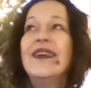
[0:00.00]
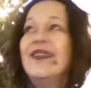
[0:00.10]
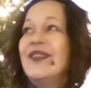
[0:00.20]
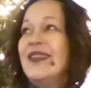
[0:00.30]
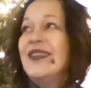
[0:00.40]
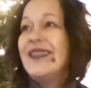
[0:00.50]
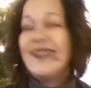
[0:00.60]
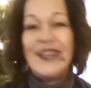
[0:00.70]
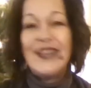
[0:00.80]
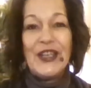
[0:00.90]
So let's
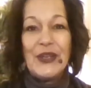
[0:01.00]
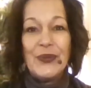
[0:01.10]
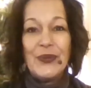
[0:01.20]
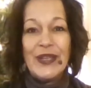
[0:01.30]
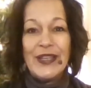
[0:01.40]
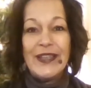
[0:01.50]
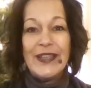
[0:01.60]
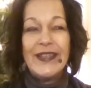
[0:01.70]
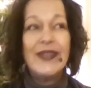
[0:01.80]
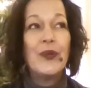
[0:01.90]
see,
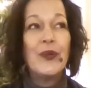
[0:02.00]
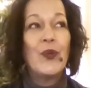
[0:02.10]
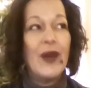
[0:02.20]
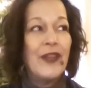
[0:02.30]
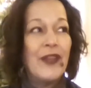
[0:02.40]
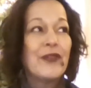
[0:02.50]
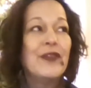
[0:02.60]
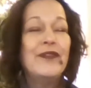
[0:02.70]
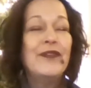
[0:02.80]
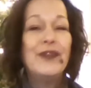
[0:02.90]
we got through
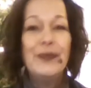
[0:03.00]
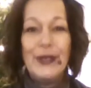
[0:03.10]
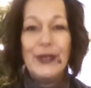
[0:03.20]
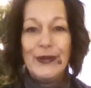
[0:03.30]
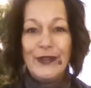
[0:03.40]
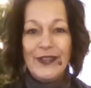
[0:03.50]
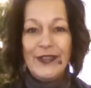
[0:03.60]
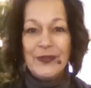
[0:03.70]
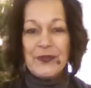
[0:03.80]
the full moon.